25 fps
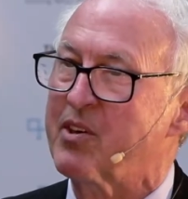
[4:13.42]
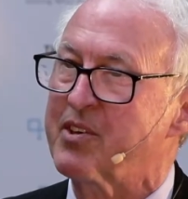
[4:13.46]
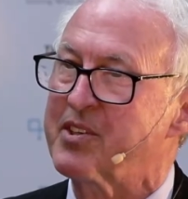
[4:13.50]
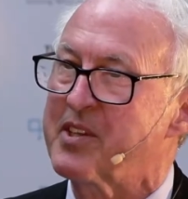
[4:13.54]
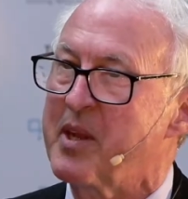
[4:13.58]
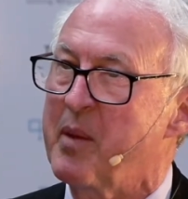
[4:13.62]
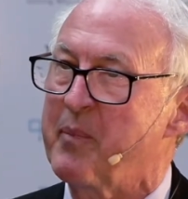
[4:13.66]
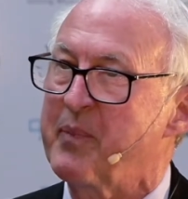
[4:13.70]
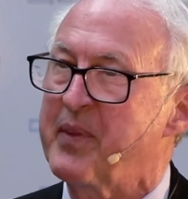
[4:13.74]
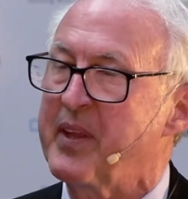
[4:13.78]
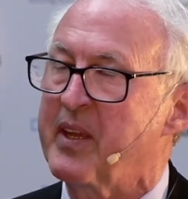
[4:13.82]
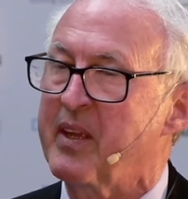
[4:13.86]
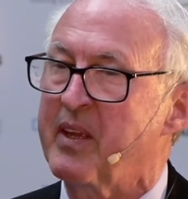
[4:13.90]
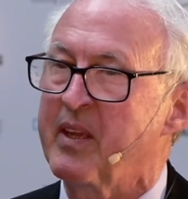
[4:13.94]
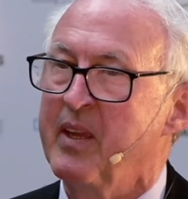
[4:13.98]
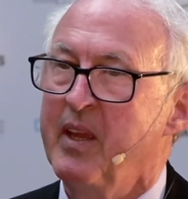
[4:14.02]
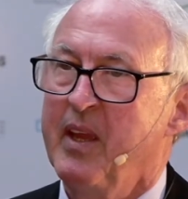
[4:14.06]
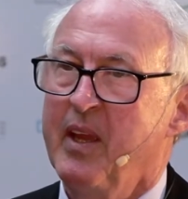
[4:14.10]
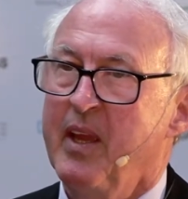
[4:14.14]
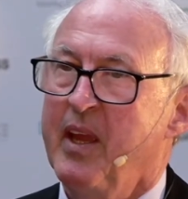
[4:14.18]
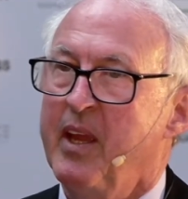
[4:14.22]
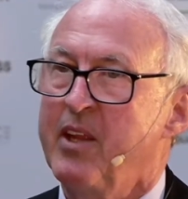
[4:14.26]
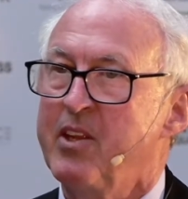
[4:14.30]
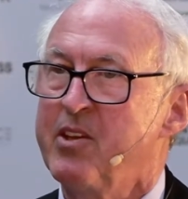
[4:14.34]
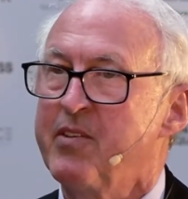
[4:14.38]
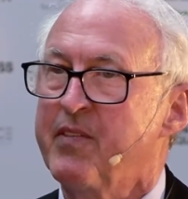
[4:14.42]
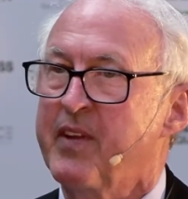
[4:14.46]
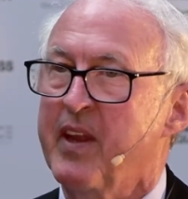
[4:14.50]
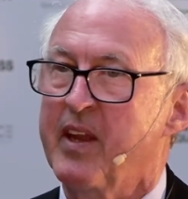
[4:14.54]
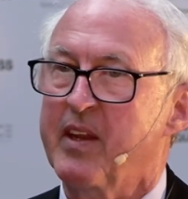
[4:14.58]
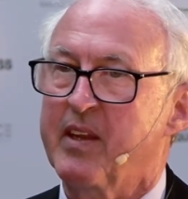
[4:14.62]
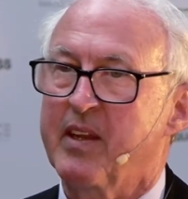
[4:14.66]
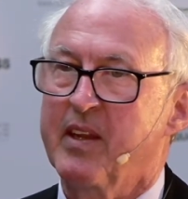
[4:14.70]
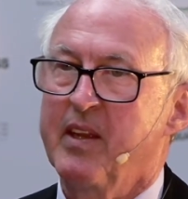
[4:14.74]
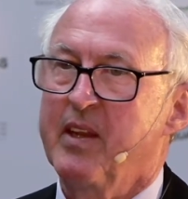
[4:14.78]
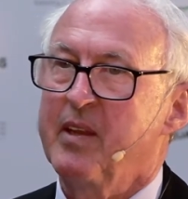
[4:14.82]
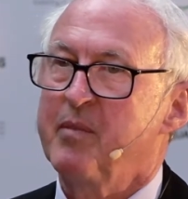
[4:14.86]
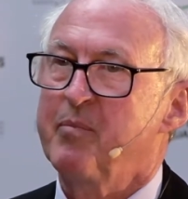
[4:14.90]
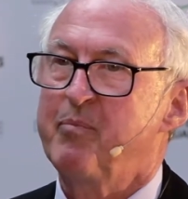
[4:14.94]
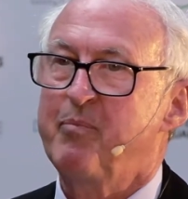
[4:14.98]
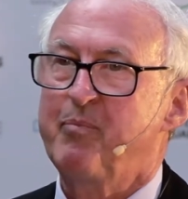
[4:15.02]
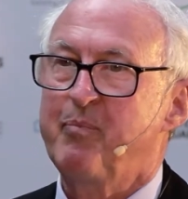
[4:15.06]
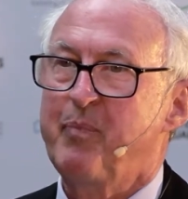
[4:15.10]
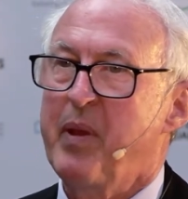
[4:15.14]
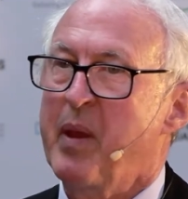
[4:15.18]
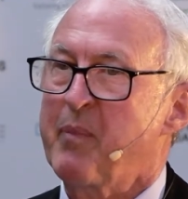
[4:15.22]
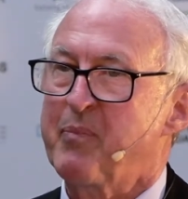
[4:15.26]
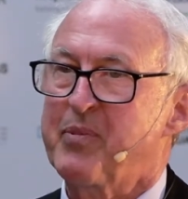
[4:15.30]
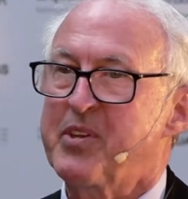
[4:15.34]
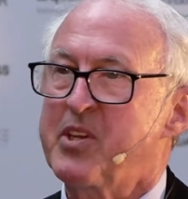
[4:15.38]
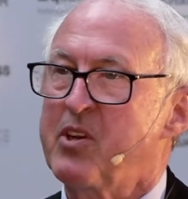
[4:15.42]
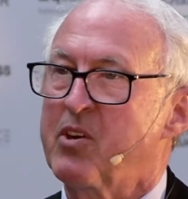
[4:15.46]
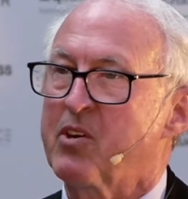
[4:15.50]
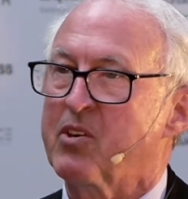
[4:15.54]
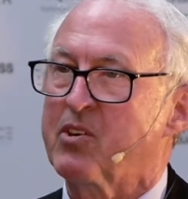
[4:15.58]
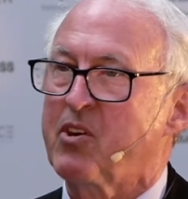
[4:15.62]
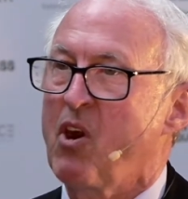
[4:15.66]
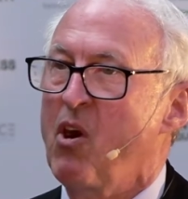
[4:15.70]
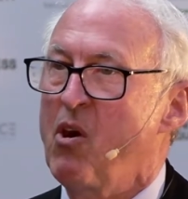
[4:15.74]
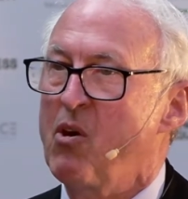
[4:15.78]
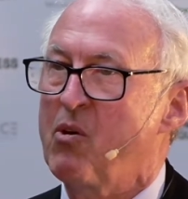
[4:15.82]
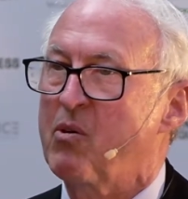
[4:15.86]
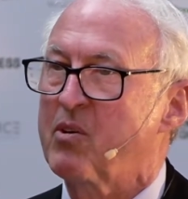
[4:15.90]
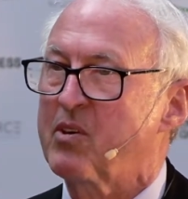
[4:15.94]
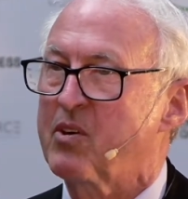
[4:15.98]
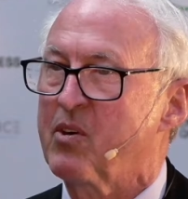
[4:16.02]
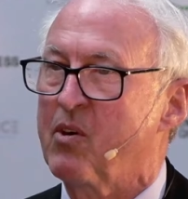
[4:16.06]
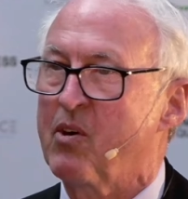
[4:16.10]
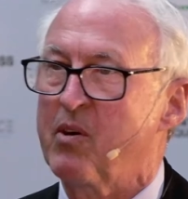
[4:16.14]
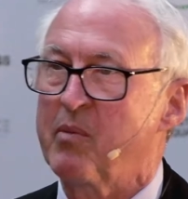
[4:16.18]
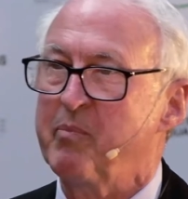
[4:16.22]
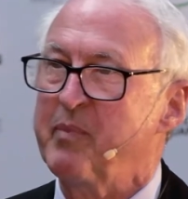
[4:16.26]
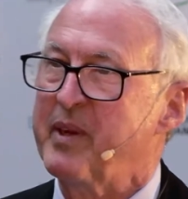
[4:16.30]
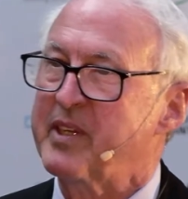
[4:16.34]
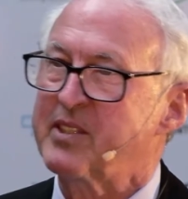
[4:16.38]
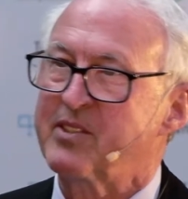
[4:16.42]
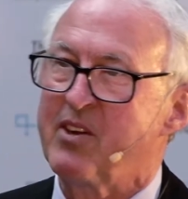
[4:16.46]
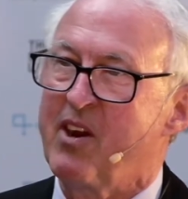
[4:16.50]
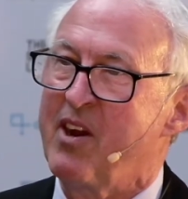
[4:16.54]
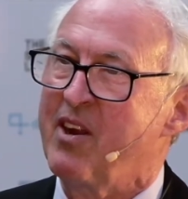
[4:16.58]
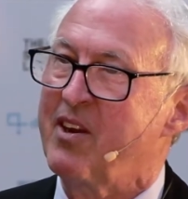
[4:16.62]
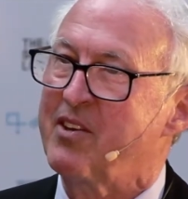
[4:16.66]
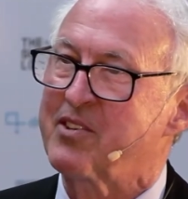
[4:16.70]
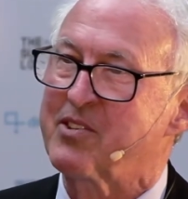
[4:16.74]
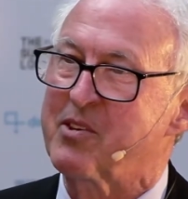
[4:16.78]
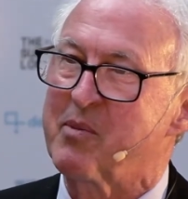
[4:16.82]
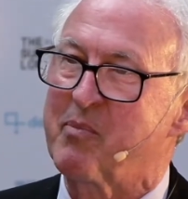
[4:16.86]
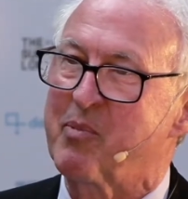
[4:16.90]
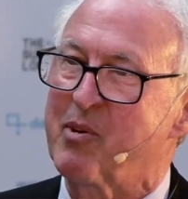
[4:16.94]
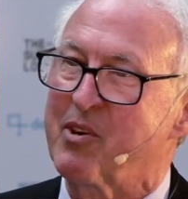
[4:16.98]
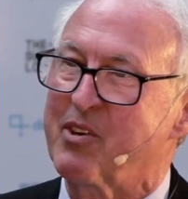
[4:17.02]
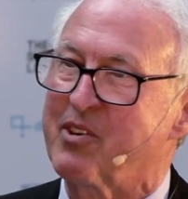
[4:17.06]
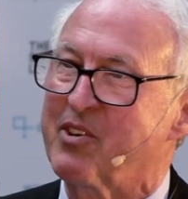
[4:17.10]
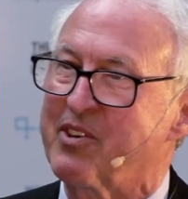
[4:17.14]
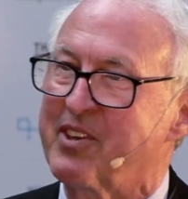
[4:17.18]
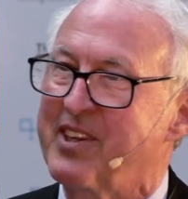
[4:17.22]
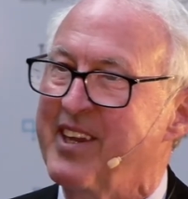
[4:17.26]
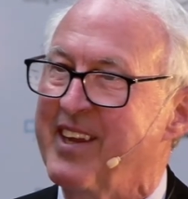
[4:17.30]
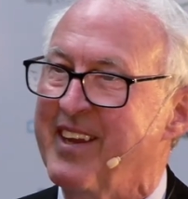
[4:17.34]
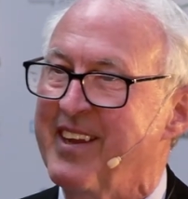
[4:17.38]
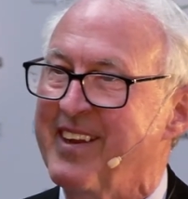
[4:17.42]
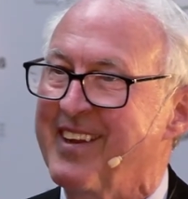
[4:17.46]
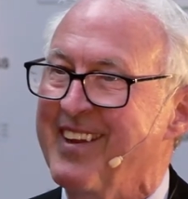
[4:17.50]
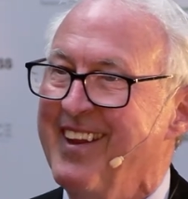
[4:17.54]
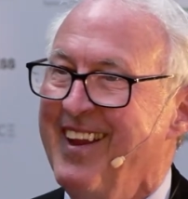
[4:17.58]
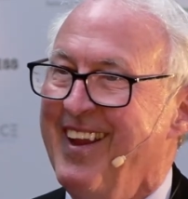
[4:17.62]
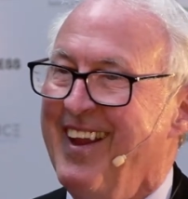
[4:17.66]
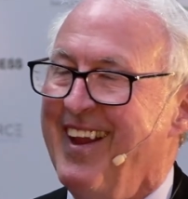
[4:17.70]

or something, and you've got Pepsi or Coke or McDonald's or Burger King,